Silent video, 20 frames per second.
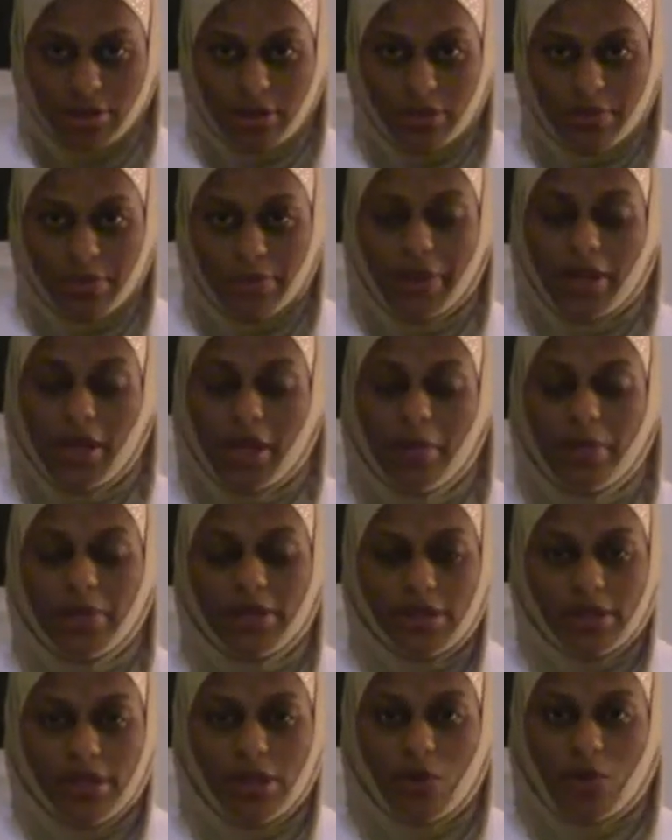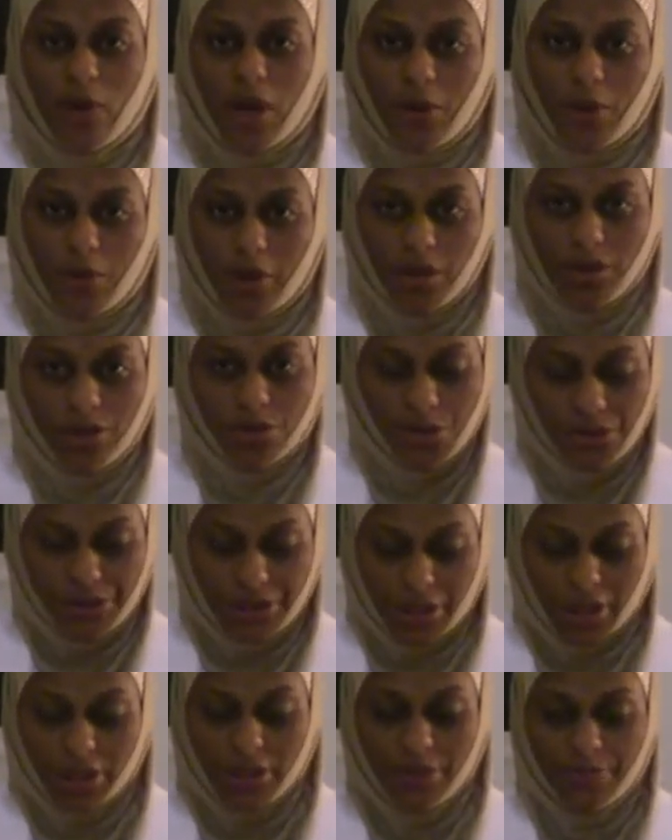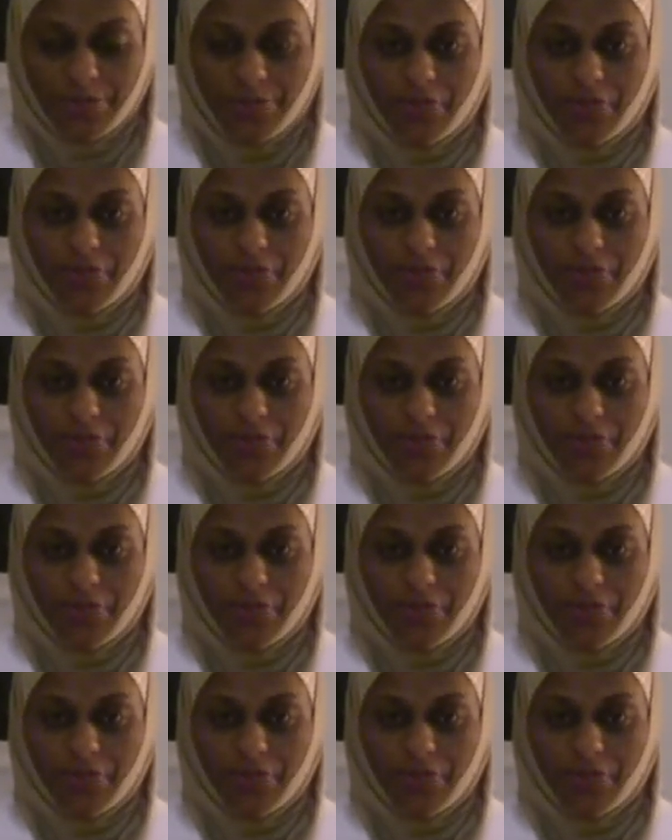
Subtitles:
My name is Liwayway Hussein.